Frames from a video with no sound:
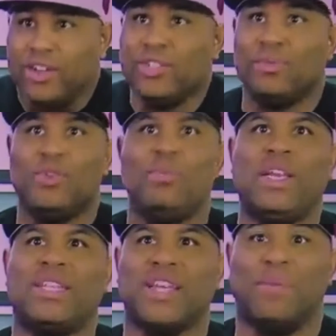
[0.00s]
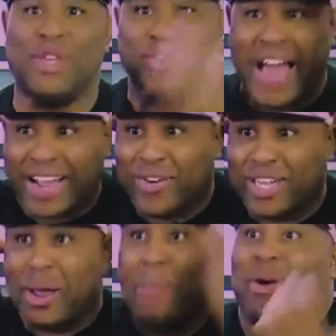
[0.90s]
You mean to tell me you're not going
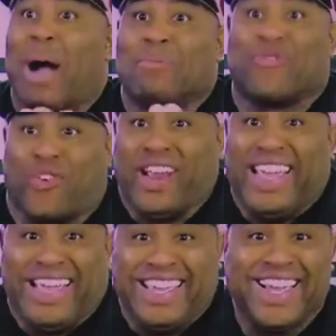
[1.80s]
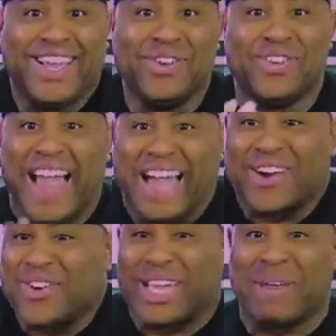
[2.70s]
to get up? I'm free. You're not
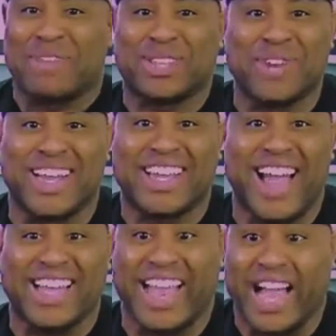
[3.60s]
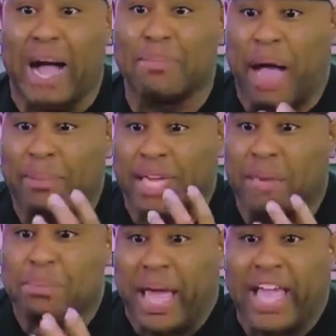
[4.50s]
going to get up at 3 o'clock. Like I'm
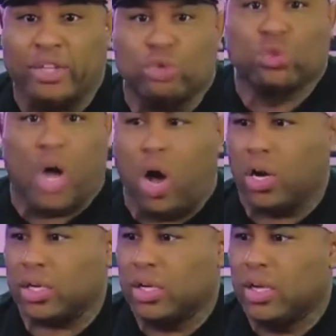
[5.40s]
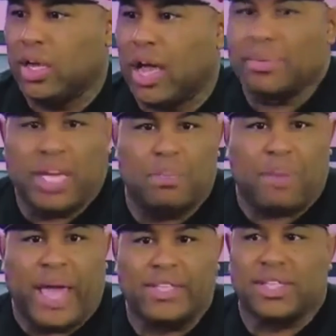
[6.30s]
getting paid to talk. I'm getting
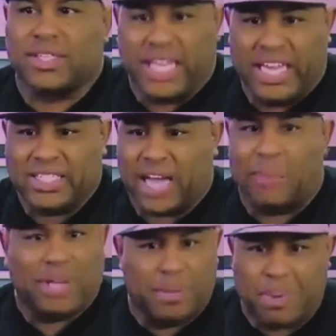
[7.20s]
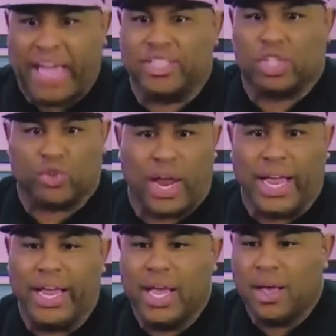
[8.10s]
paid to teach. I'm getting paid to
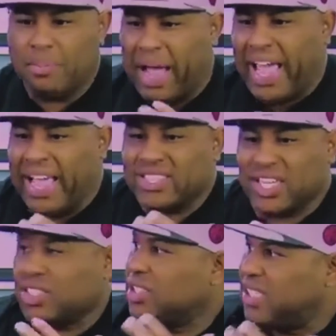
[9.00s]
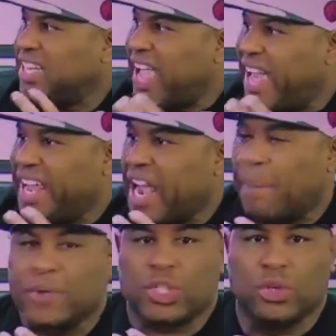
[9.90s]
train. My ancestors didn't have that
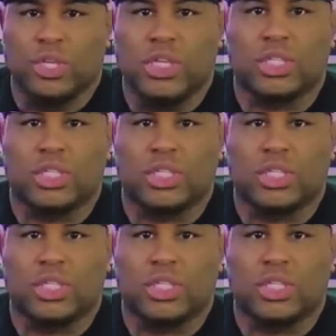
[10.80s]
opportunity.